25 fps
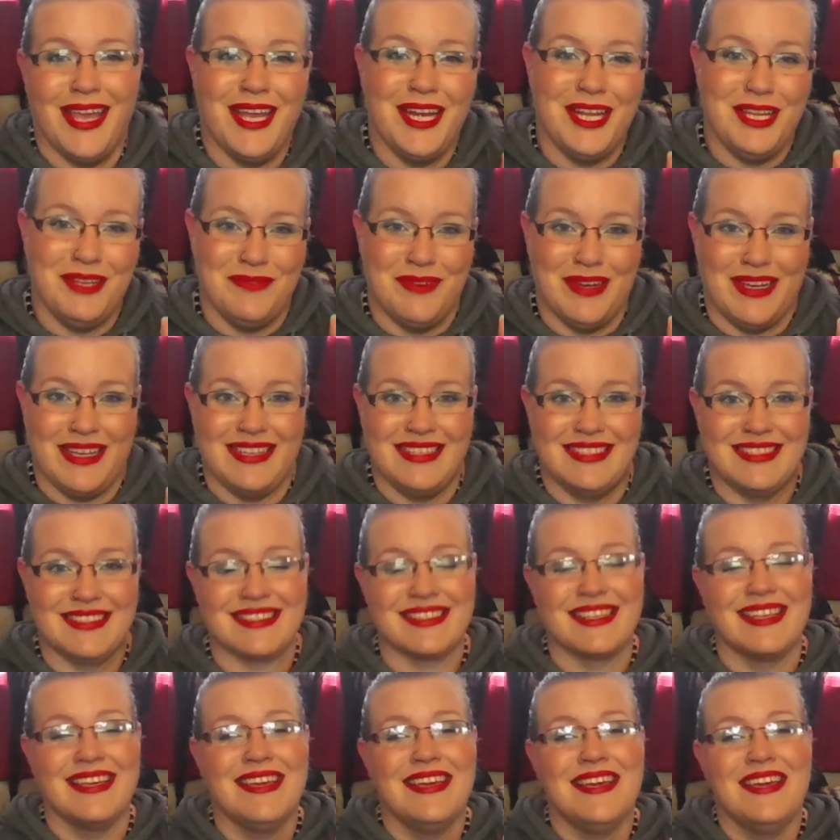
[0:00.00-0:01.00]
Anyways,
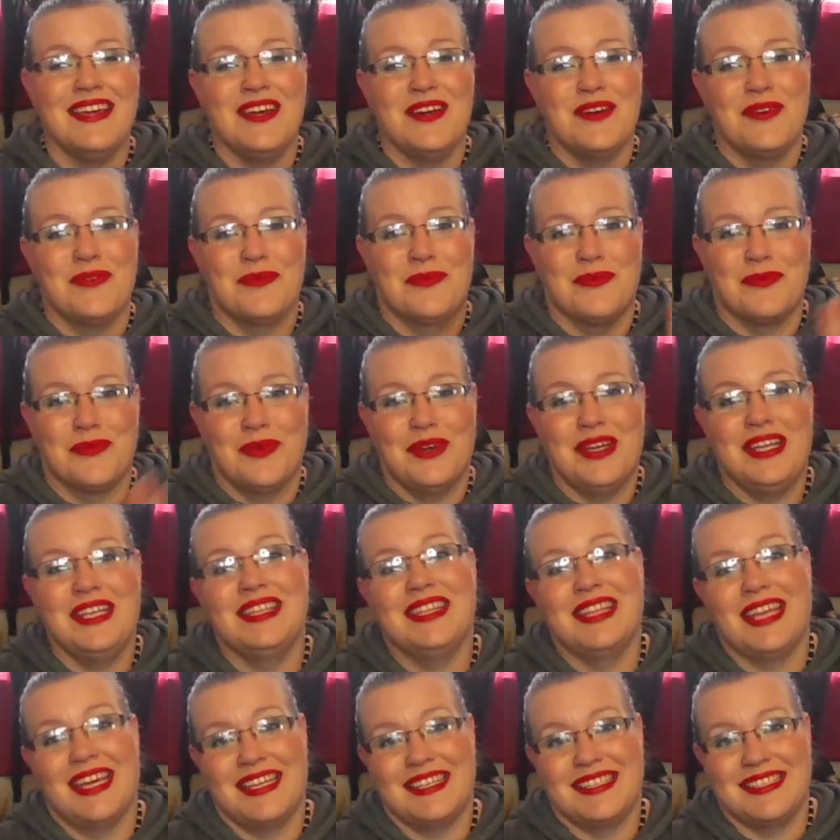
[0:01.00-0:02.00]

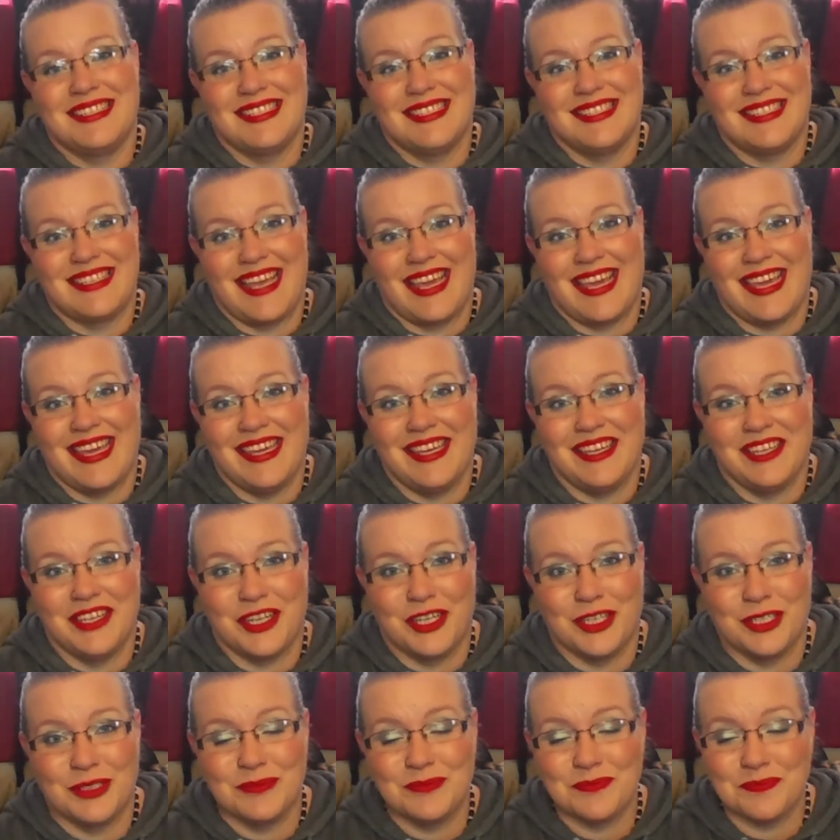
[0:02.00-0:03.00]
we'd like to say
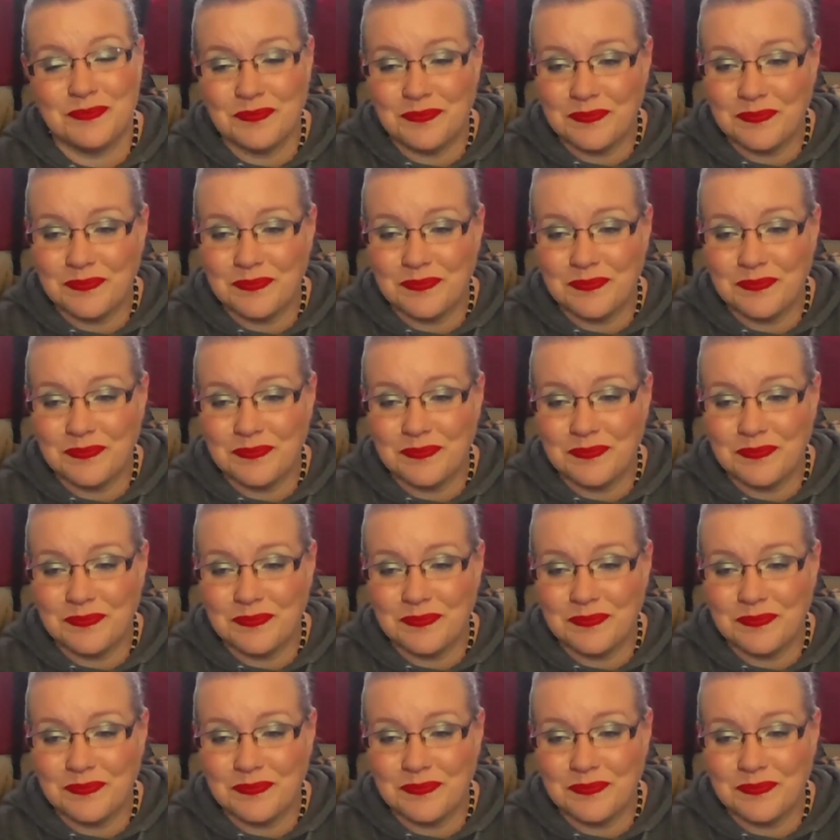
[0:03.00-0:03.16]
here